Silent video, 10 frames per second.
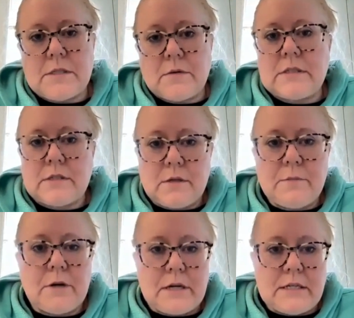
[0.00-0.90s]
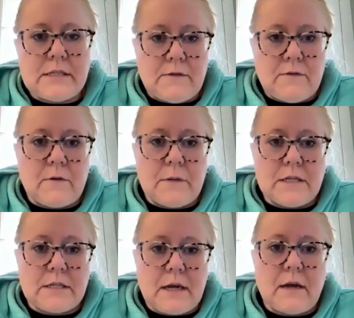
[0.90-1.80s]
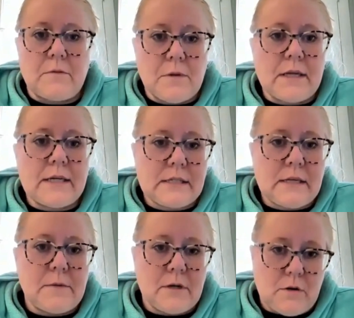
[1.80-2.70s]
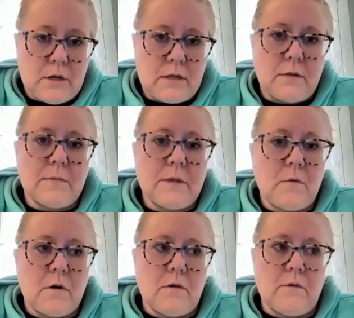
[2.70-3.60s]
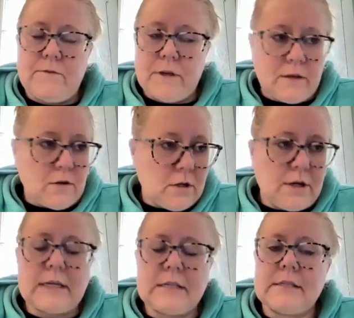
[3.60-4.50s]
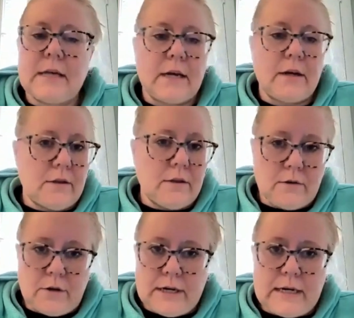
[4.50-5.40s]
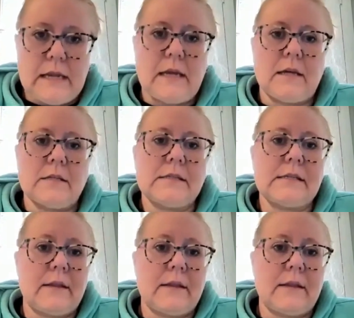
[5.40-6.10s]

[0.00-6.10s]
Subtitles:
so it's super easy for me to kind of place them in curriculum that will fit their learning style, their learning needs,